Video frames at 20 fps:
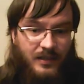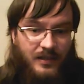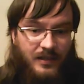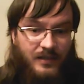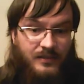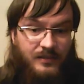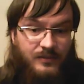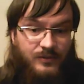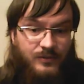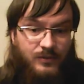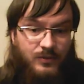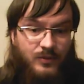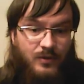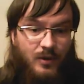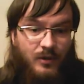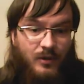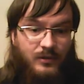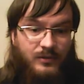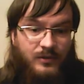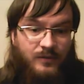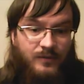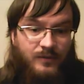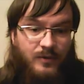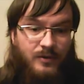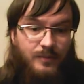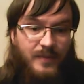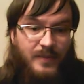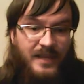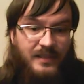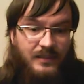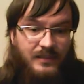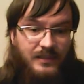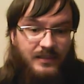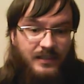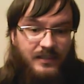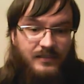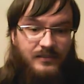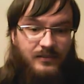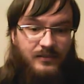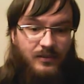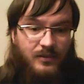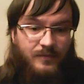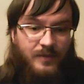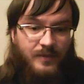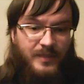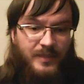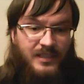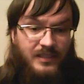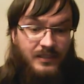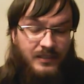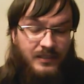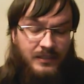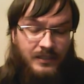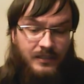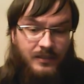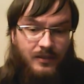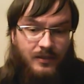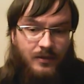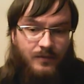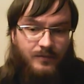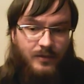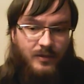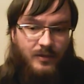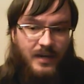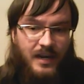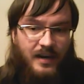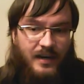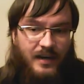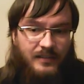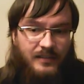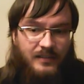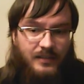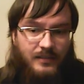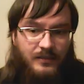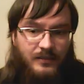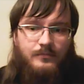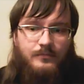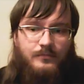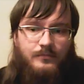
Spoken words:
It is true also for manliness or femininity of your character.